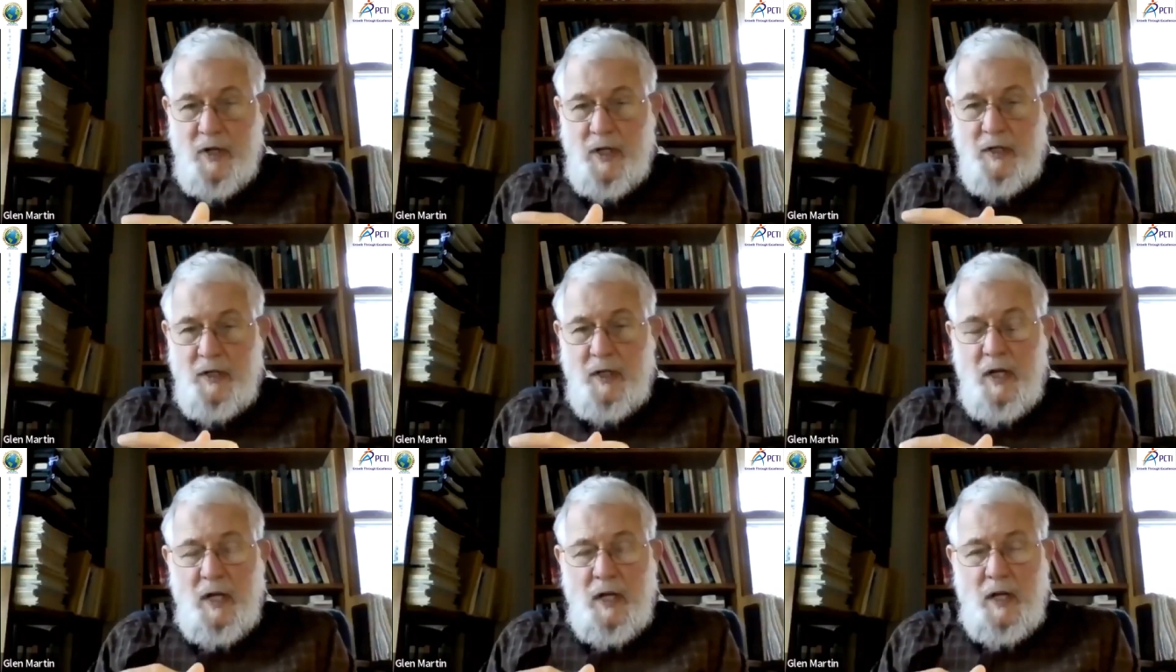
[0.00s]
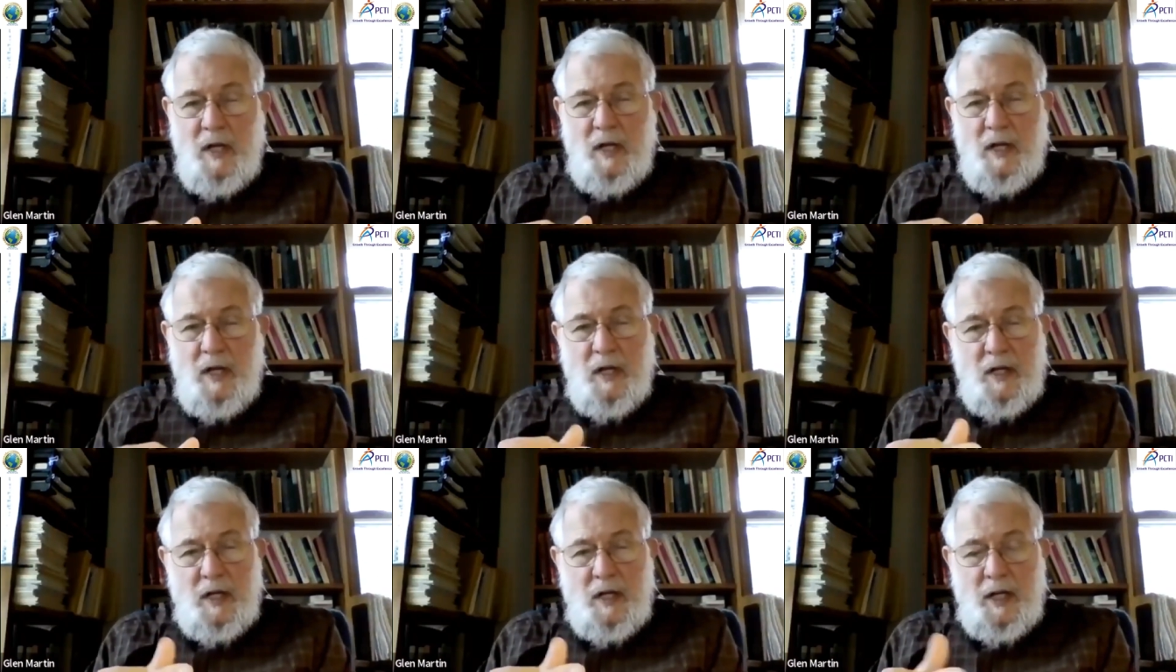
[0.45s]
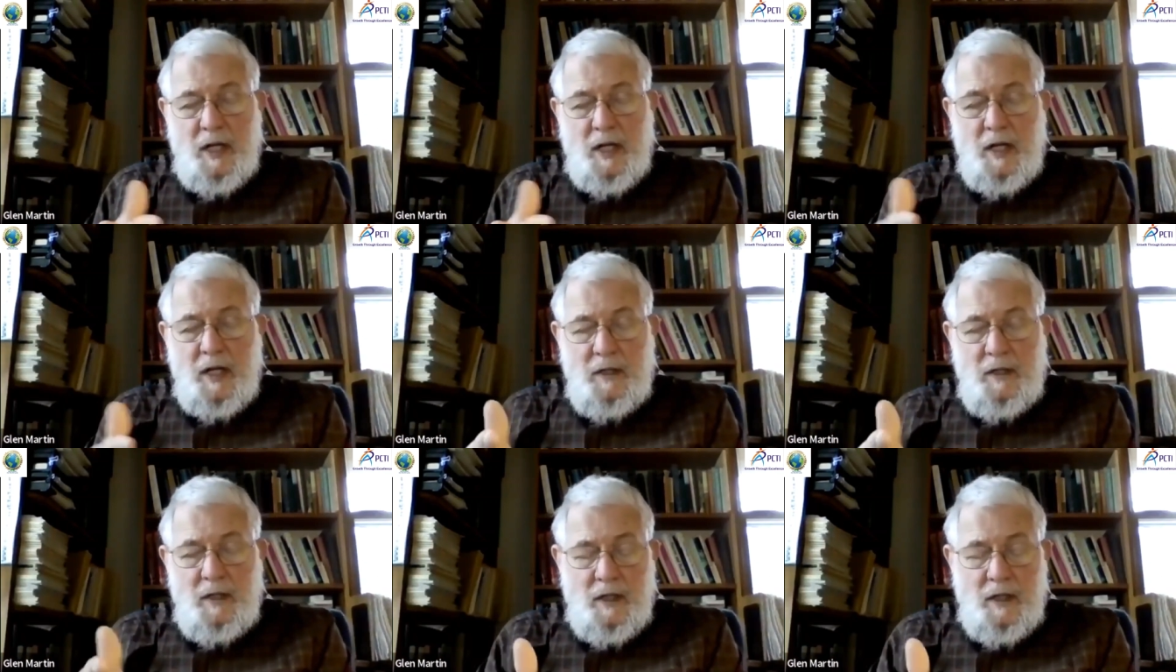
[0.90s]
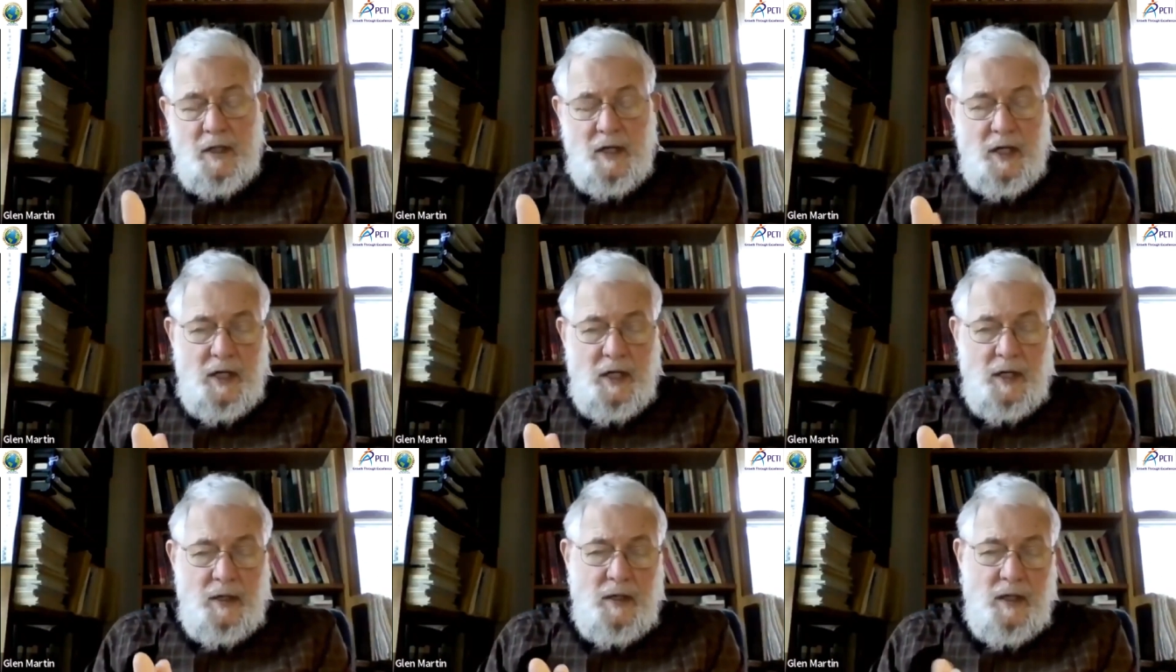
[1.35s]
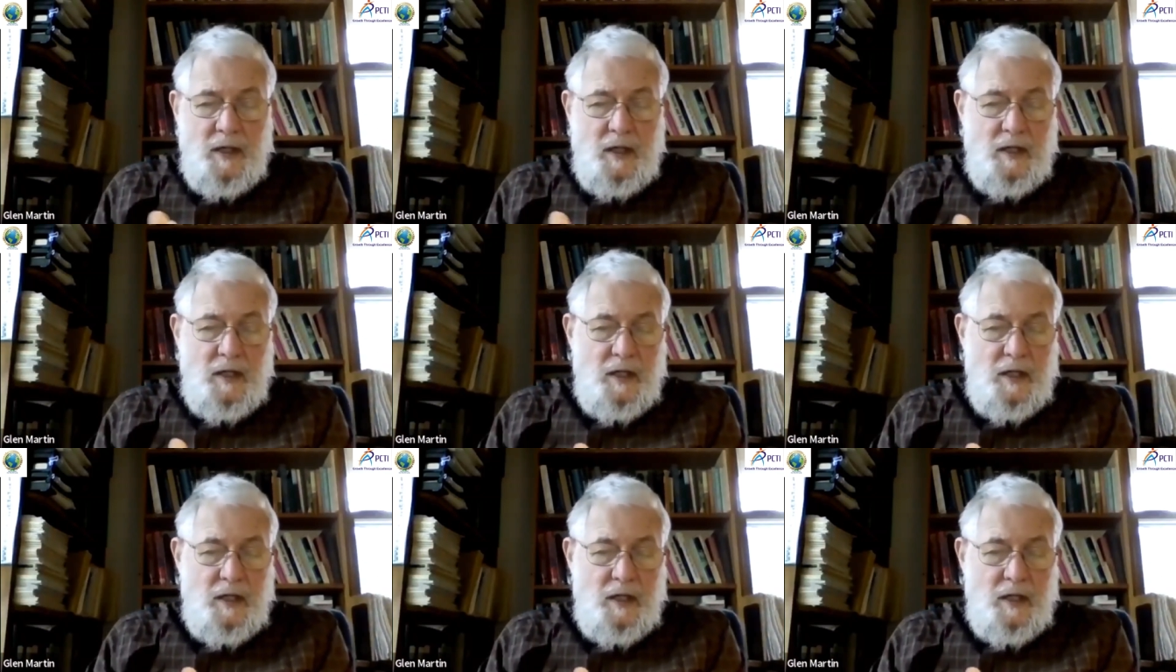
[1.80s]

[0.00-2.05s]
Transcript: on, and and